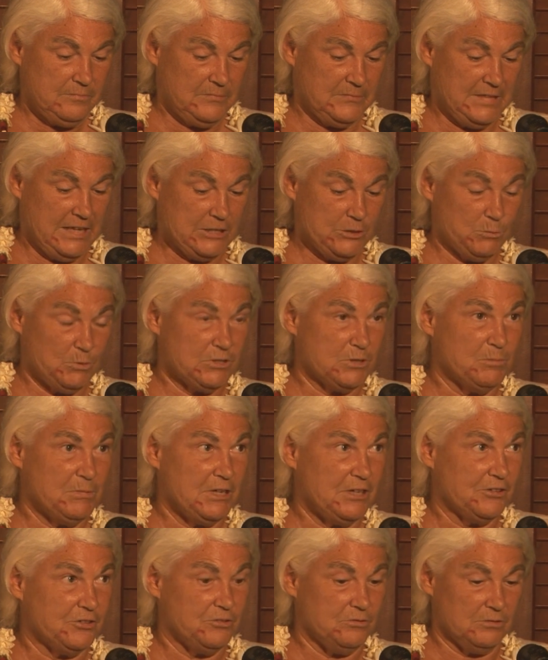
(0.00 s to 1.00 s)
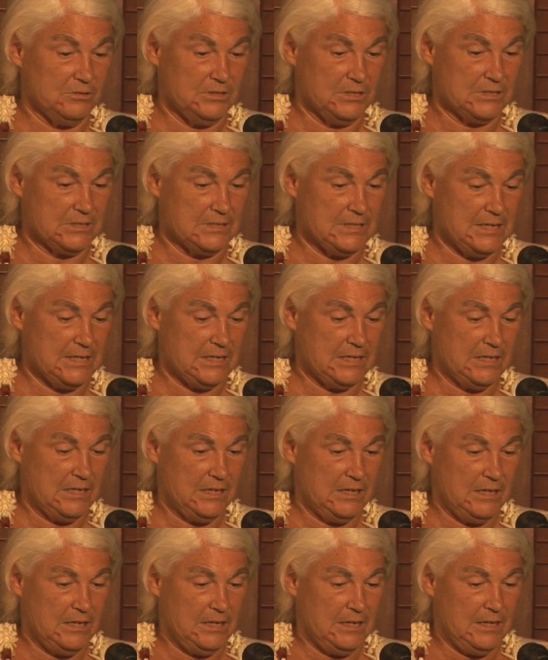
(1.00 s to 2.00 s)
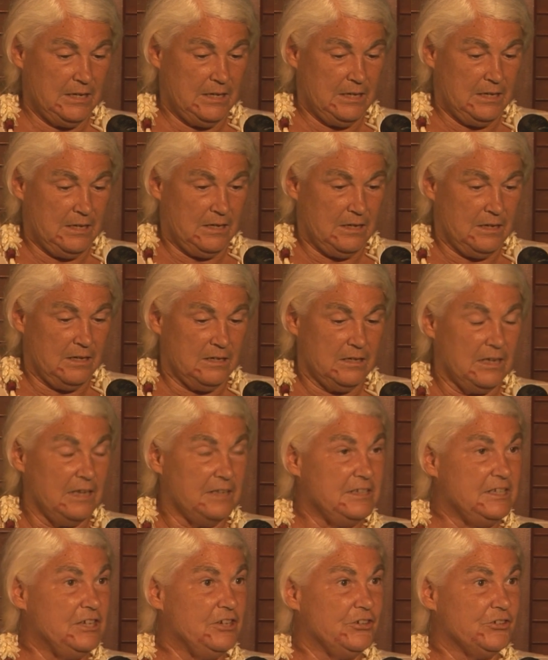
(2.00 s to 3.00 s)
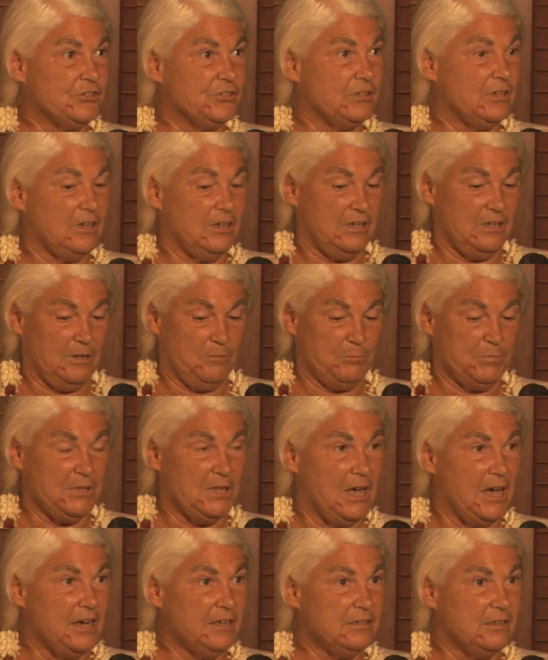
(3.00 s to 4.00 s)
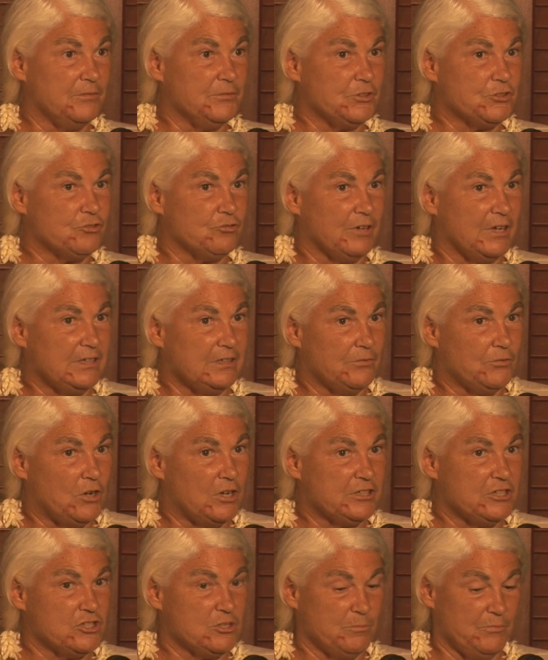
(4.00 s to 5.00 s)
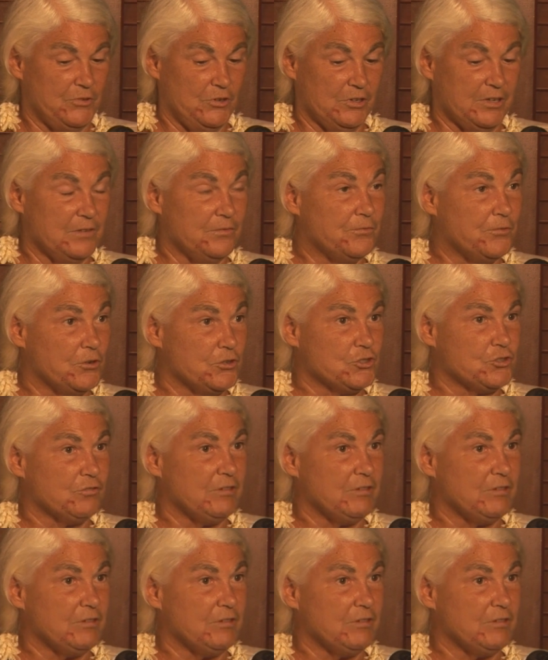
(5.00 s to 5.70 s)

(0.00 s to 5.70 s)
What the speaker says: That's what the molecule looks like. And here's a plot of the trend of autism. If you look in first